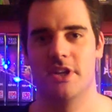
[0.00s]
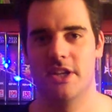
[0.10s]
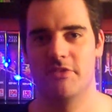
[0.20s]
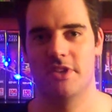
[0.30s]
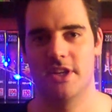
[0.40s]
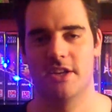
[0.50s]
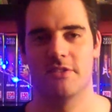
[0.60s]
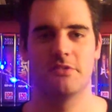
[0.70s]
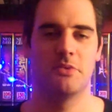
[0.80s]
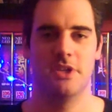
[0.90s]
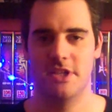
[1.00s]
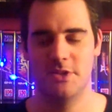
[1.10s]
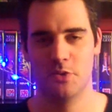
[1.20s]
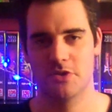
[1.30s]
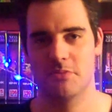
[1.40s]
and everything else. We need
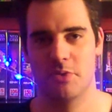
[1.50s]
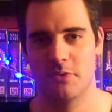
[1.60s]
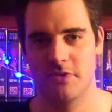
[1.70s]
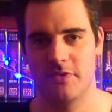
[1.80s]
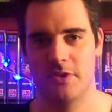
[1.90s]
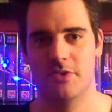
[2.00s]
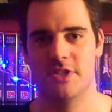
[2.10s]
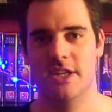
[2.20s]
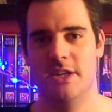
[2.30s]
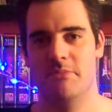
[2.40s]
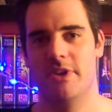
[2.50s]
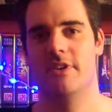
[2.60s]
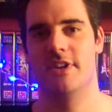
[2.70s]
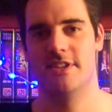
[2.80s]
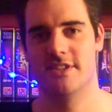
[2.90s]
your support as viewers
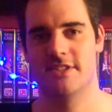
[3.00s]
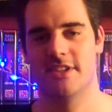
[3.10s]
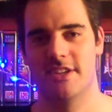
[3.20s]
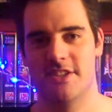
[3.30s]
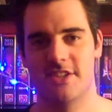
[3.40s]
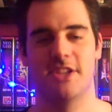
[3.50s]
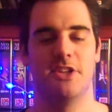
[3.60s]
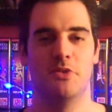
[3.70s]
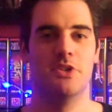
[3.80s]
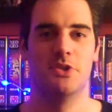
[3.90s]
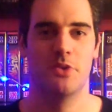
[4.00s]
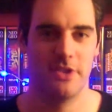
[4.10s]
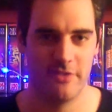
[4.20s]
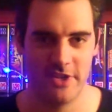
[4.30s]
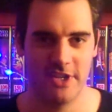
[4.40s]
behind us to say that you enjoy
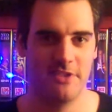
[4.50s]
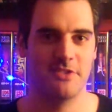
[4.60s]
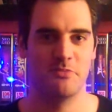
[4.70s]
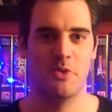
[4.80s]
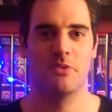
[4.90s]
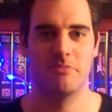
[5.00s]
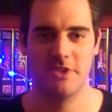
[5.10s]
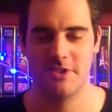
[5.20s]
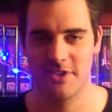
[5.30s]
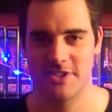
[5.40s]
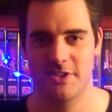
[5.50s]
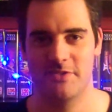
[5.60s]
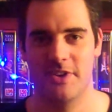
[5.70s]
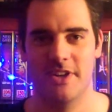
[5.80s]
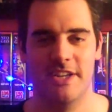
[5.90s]
the videos and what we've been doing so
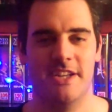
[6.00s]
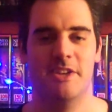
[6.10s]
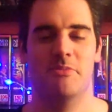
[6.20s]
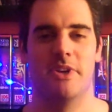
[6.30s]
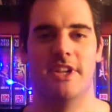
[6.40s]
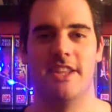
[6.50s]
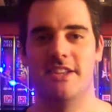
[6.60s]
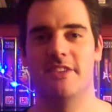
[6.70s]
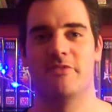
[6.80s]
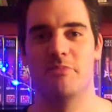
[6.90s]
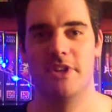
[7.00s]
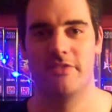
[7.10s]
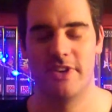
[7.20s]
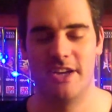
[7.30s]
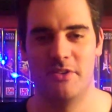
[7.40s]
far. But that's it from me
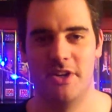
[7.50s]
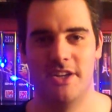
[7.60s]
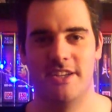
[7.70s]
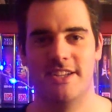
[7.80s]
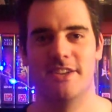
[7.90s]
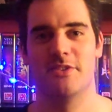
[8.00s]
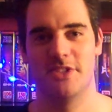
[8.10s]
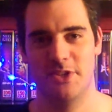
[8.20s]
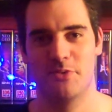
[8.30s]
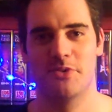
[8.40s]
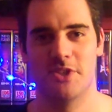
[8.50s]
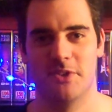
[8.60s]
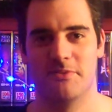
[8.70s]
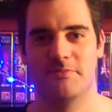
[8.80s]
for now, and I'll see you all soon.